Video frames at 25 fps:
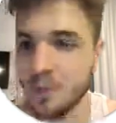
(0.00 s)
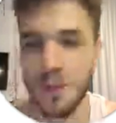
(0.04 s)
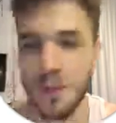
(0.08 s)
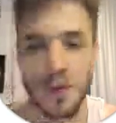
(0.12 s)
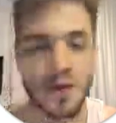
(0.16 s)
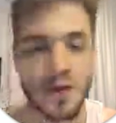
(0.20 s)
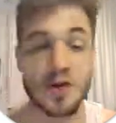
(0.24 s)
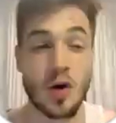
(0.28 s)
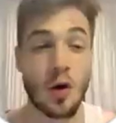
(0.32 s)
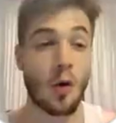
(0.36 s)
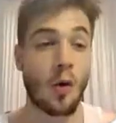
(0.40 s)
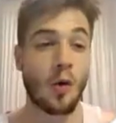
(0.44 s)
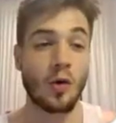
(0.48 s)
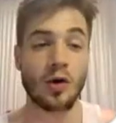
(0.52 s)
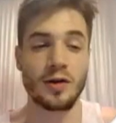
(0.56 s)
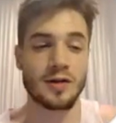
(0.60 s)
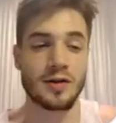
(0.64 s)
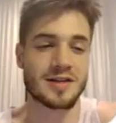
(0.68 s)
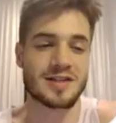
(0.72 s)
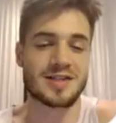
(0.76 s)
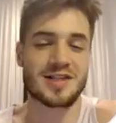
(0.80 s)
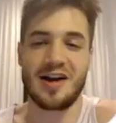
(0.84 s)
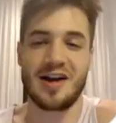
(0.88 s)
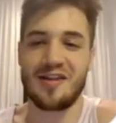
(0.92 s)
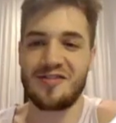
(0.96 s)
So all of
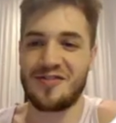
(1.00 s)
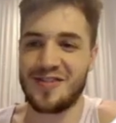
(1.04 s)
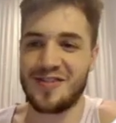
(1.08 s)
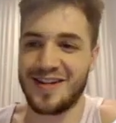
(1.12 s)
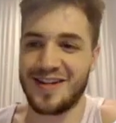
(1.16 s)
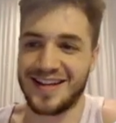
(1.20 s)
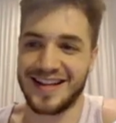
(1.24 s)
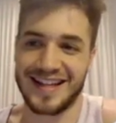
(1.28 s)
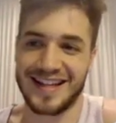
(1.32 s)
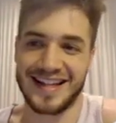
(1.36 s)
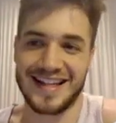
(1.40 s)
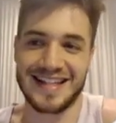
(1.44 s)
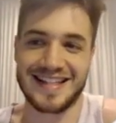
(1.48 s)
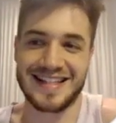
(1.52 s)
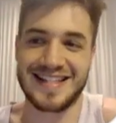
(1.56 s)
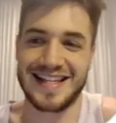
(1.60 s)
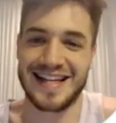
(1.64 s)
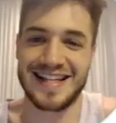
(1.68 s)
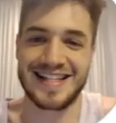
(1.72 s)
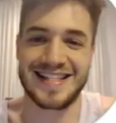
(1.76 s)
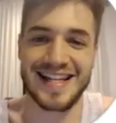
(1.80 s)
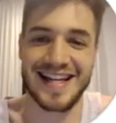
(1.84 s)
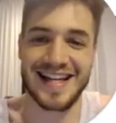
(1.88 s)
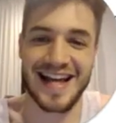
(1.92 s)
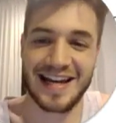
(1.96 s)
this stuff,
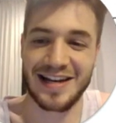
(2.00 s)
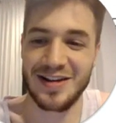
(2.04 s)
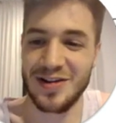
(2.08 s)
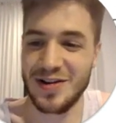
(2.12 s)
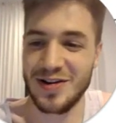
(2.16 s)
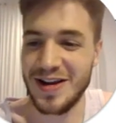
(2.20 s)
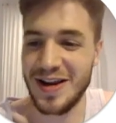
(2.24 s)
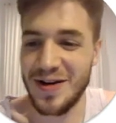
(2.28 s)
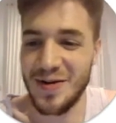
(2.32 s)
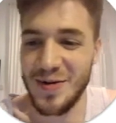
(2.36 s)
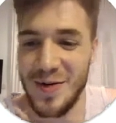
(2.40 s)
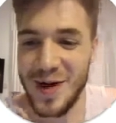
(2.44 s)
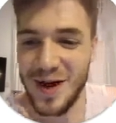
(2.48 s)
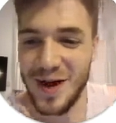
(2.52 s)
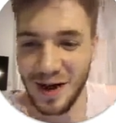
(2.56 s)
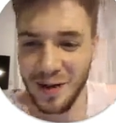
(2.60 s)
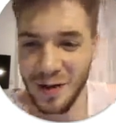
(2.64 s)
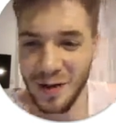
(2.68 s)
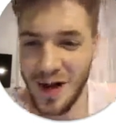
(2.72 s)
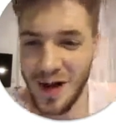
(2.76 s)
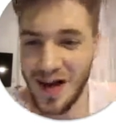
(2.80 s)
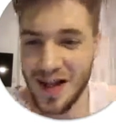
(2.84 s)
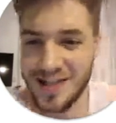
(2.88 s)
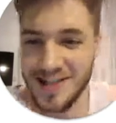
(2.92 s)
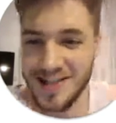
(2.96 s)
it's again, you need to be like
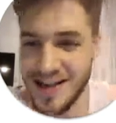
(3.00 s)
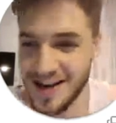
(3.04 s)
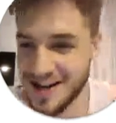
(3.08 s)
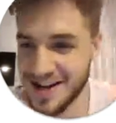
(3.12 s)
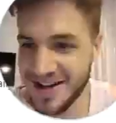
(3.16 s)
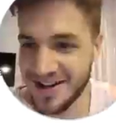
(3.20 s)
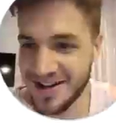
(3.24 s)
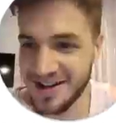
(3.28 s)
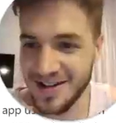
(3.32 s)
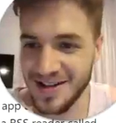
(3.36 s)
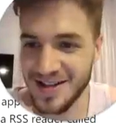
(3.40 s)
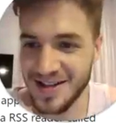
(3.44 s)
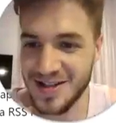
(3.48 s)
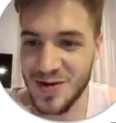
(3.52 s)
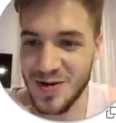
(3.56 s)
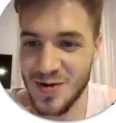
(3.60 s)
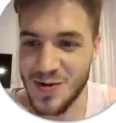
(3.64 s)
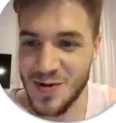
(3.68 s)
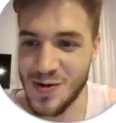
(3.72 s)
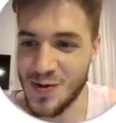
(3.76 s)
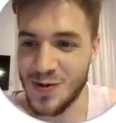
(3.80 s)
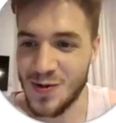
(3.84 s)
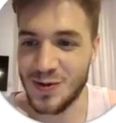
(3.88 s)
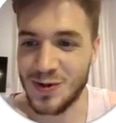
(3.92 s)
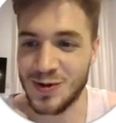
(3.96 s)
really technical
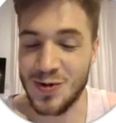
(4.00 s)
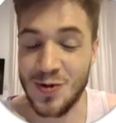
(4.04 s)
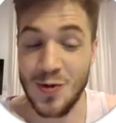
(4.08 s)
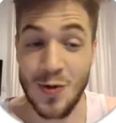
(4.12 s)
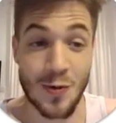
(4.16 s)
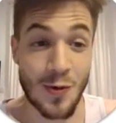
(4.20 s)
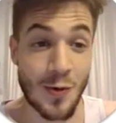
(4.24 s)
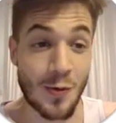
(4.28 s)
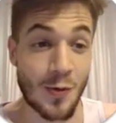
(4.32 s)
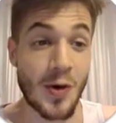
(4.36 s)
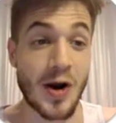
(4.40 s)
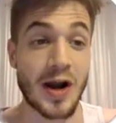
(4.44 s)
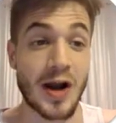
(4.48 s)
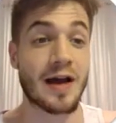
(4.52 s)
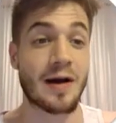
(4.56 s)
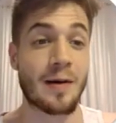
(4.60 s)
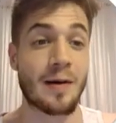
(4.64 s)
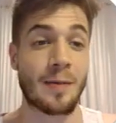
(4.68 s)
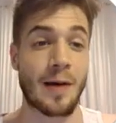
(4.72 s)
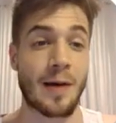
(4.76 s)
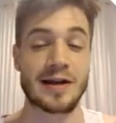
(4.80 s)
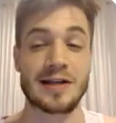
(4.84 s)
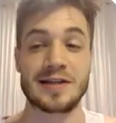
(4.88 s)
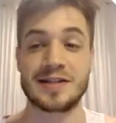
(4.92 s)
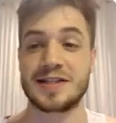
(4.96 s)
to really
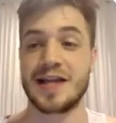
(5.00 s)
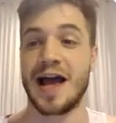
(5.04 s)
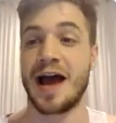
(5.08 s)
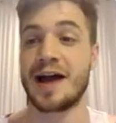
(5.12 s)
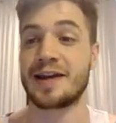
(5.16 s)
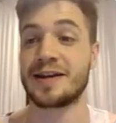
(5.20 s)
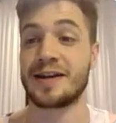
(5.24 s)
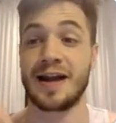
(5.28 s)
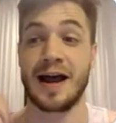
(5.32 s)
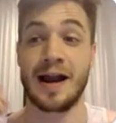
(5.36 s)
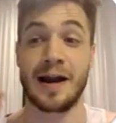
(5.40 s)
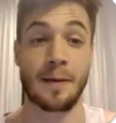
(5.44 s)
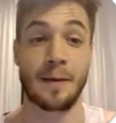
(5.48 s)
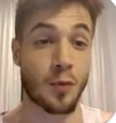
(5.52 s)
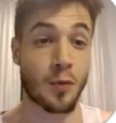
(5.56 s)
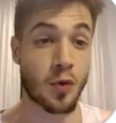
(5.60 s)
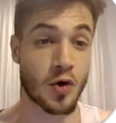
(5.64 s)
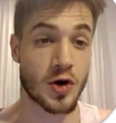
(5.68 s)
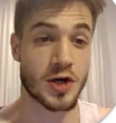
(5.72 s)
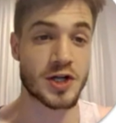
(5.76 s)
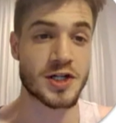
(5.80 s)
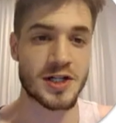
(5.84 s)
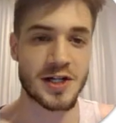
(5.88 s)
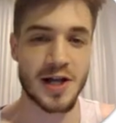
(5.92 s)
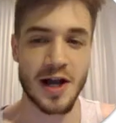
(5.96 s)
understand it and
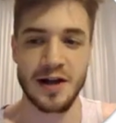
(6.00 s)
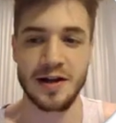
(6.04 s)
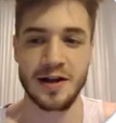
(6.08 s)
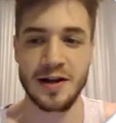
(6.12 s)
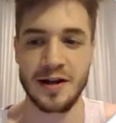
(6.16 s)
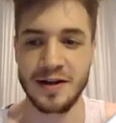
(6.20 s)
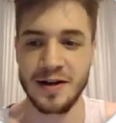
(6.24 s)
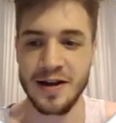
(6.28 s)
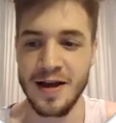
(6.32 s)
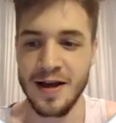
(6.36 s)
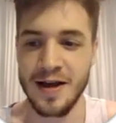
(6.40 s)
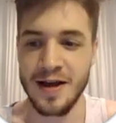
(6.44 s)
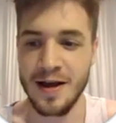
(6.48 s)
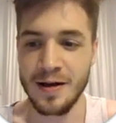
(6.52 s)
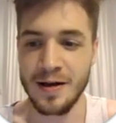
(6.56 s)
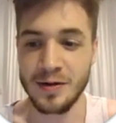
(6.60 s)
appreciate it,